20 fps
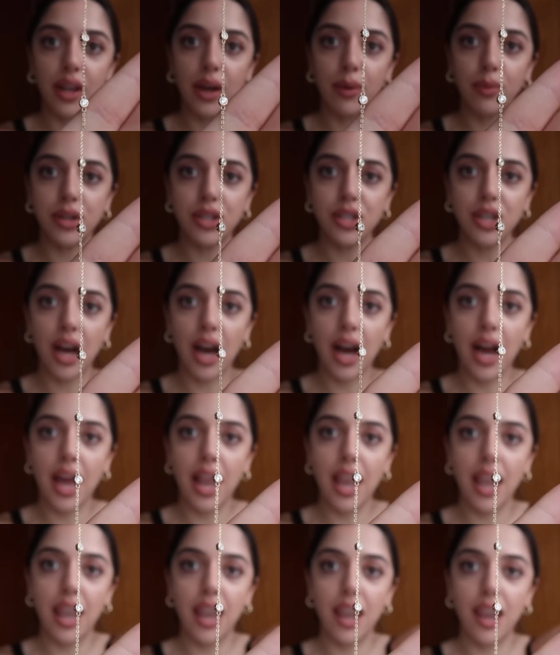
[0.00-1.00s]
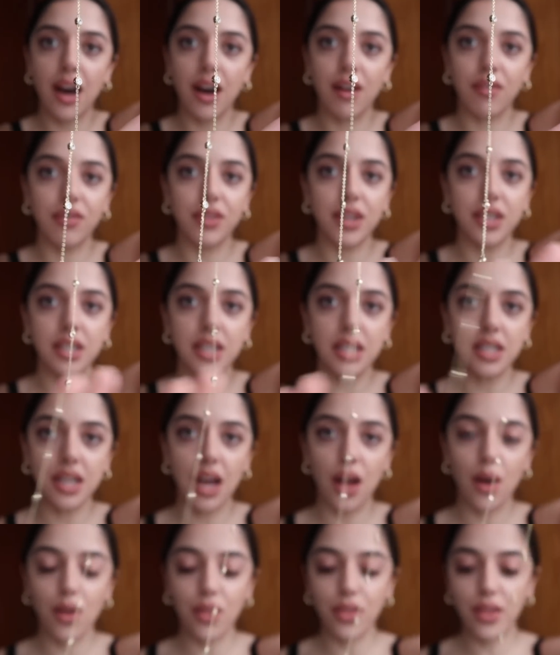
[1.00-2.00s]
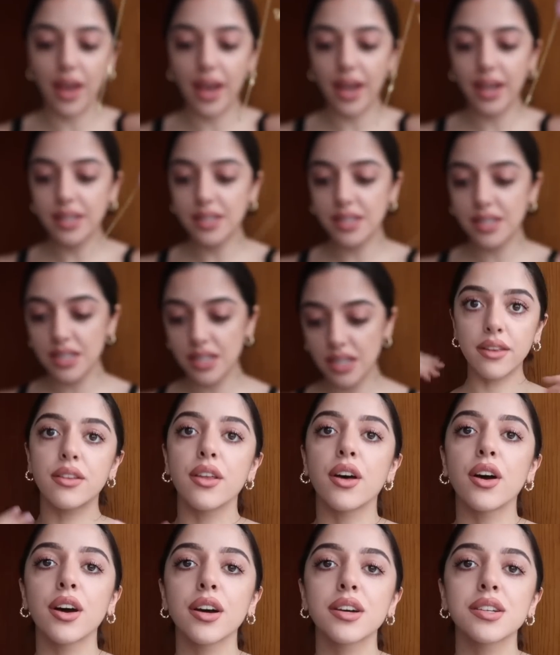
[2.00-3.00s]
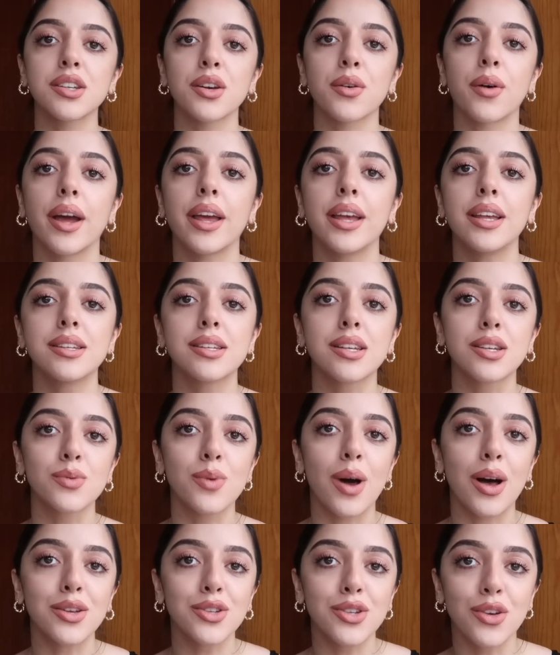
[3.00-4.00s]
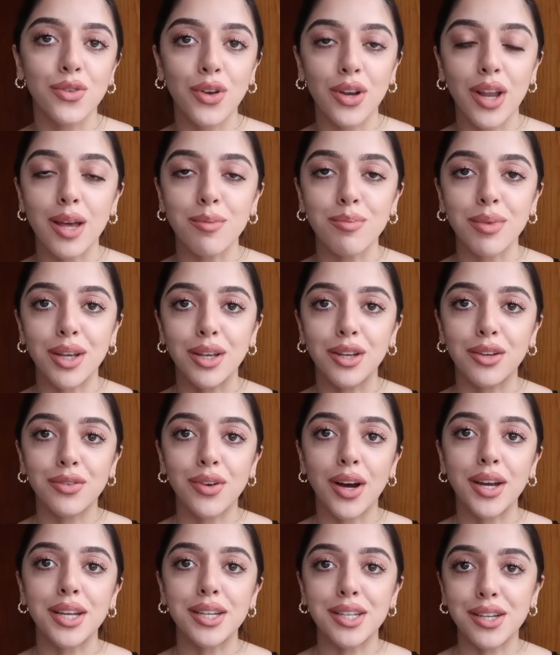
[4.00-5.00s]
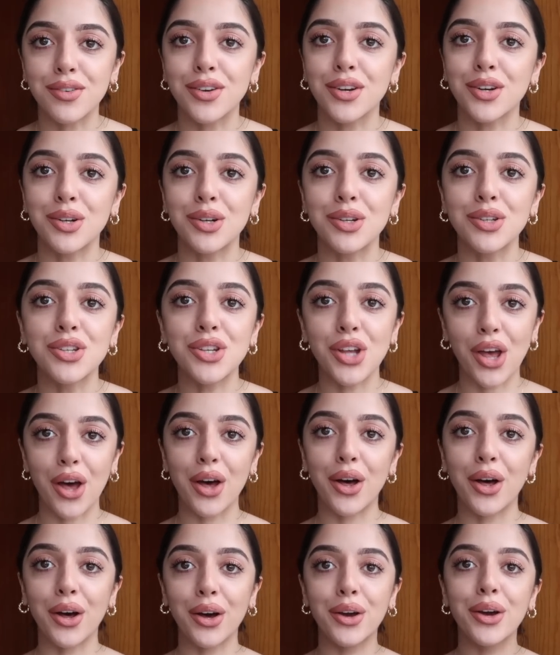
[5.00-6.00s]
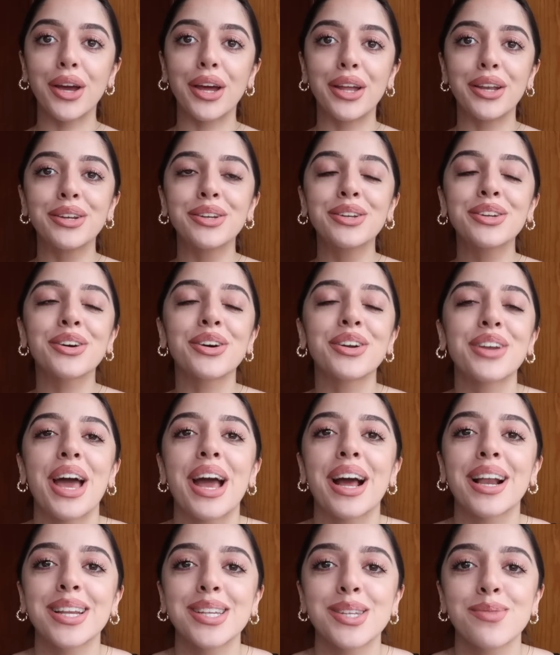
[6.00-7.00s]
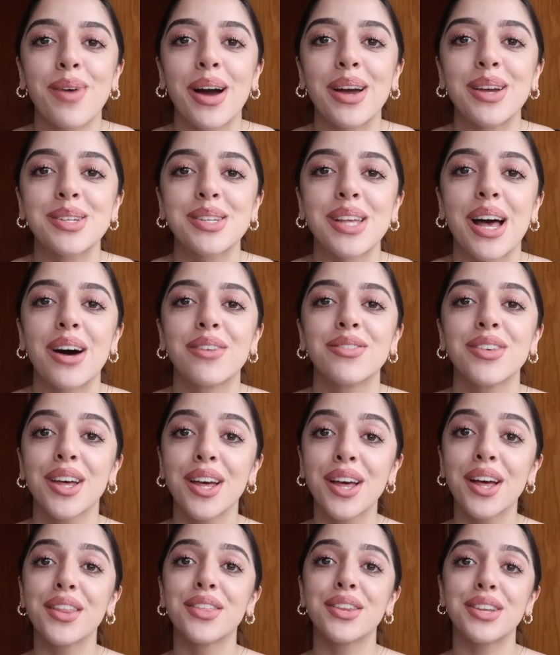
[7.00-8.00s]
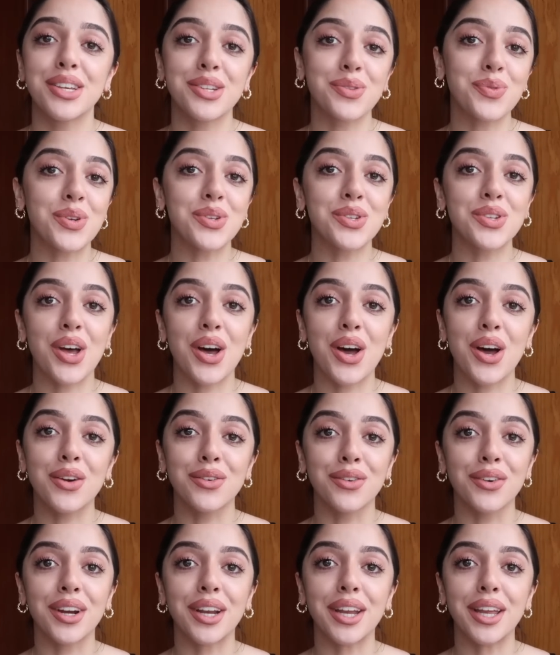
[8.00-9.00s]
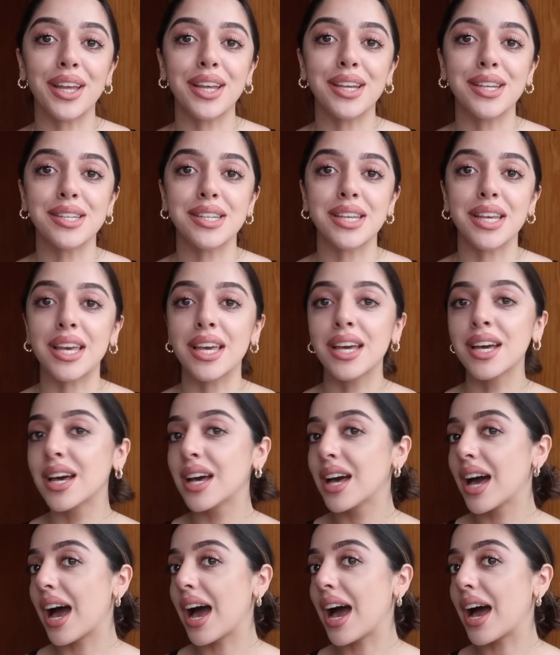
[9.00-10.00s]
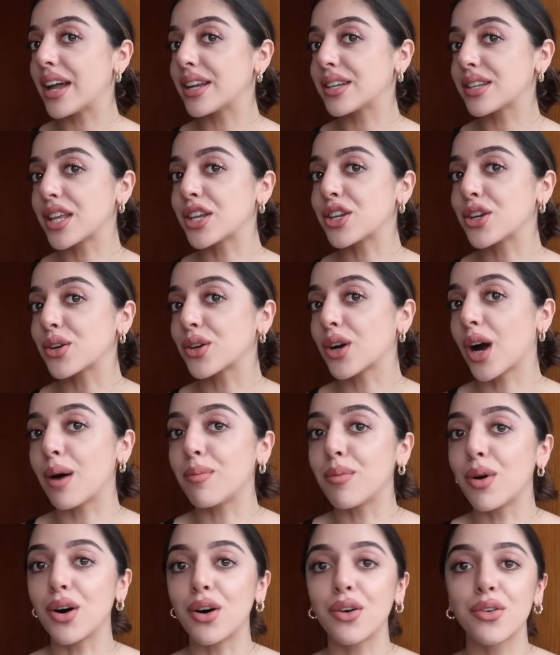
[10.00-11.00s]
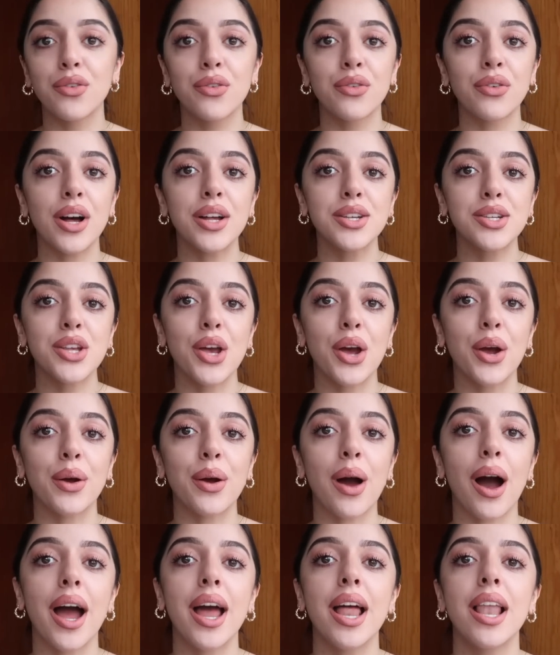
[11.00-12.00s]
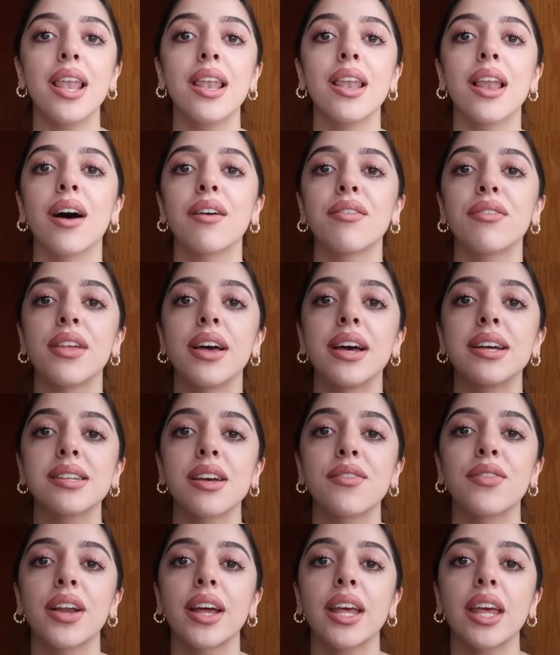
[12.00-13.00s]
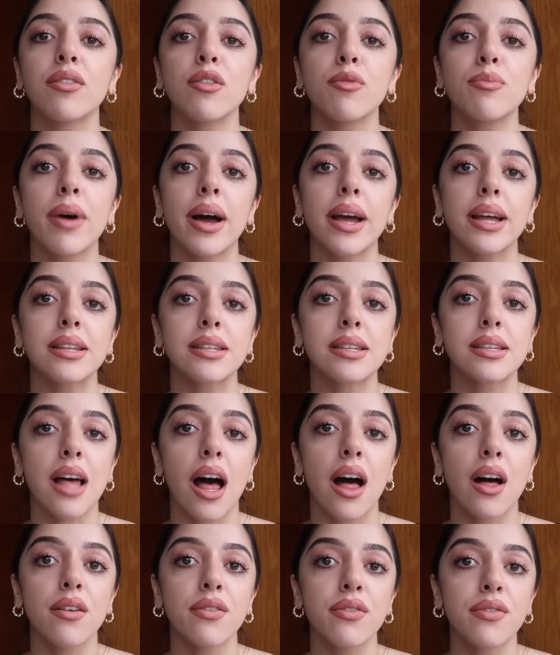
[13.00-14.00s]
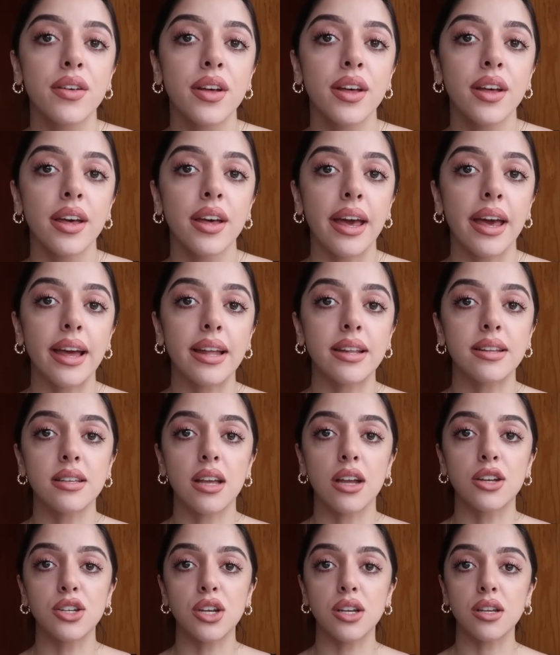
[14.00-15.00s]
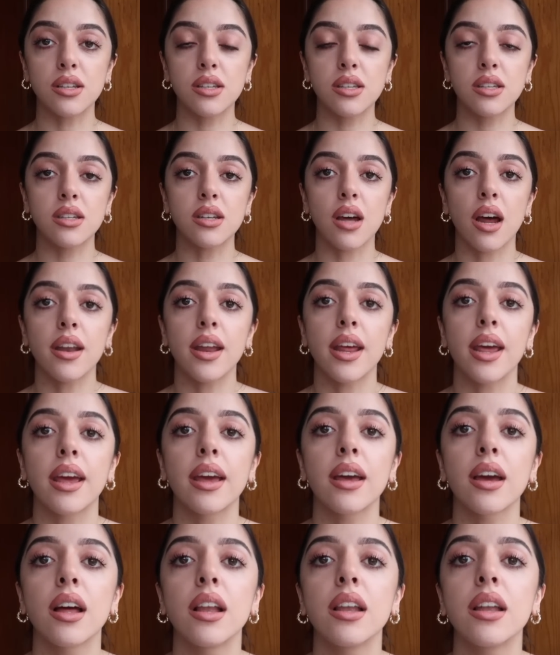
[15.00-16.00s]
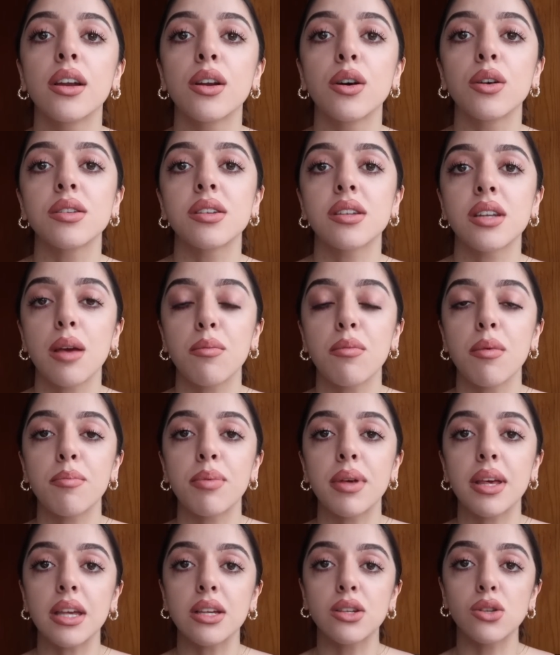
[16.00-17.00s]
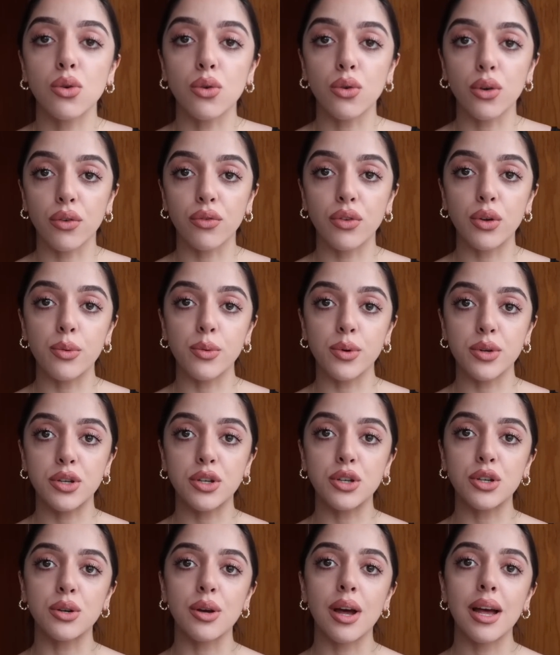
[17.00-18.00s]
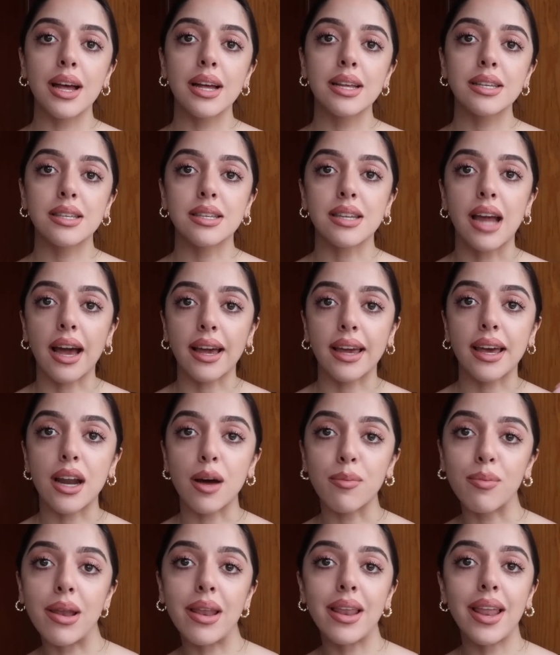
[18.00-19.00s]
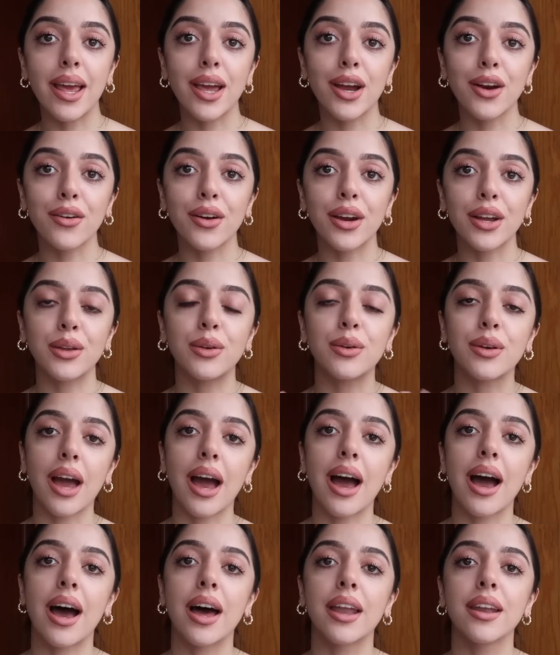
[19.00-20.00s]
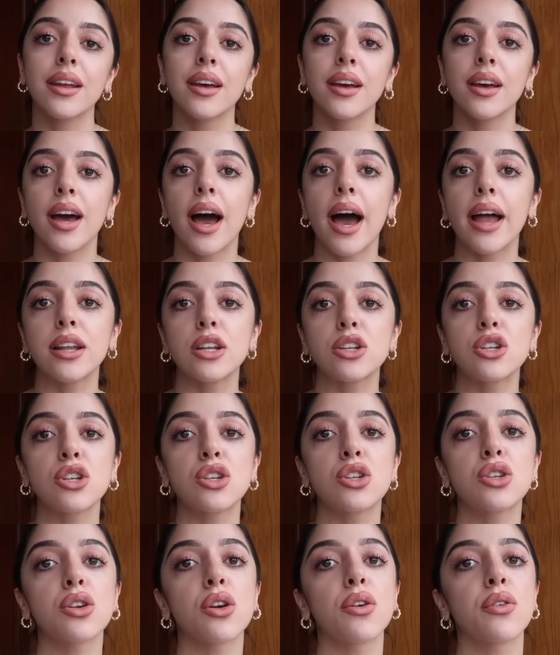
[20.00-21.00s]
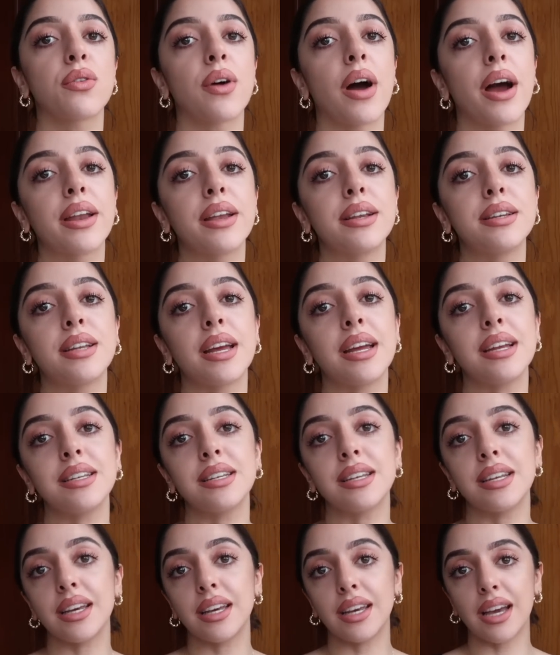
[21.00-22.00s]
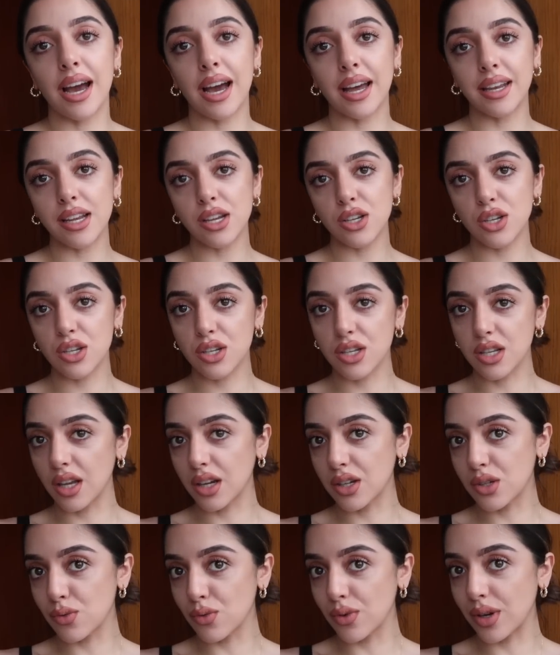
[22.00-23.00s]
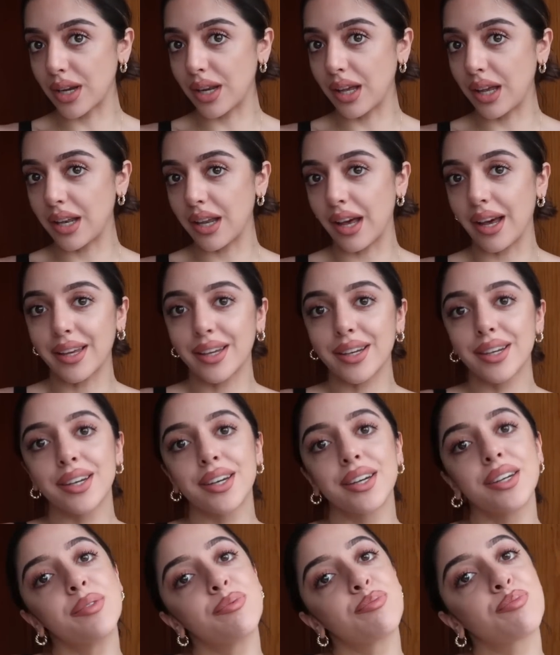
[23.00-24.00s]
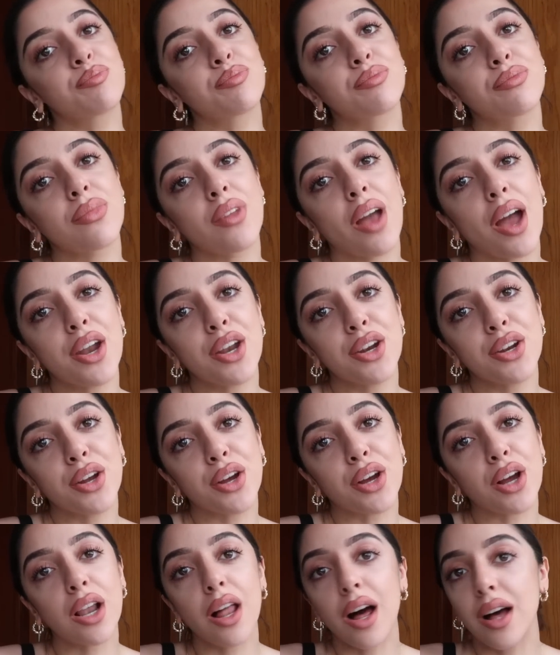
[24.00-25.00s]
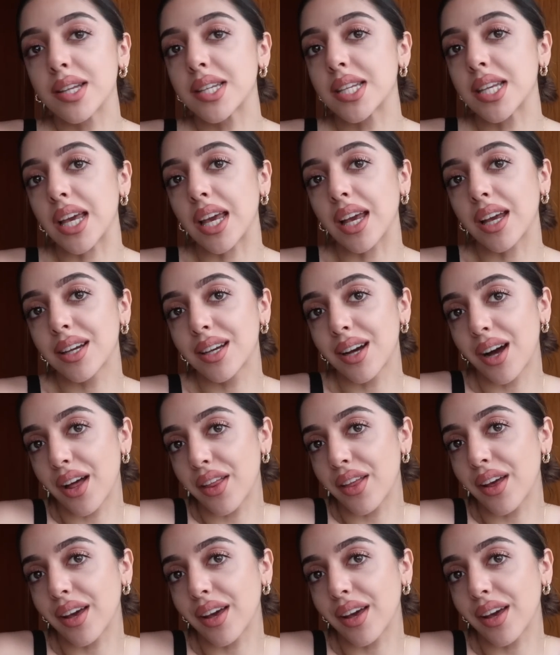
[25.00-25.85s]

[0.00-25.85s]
on it, which I love the detail on this. And the hooks are quite easy as well. So if you're like me and you find it difficult to hook in your necklace by yourself, these ones are really easy and they don't come off. So I love this. I feel like even by itself, it's such a stunning little statement piece, or if you want to stack it up and layer it, you can. And it's just so fine and dainty, and it just looks really like, I don't know, classy, I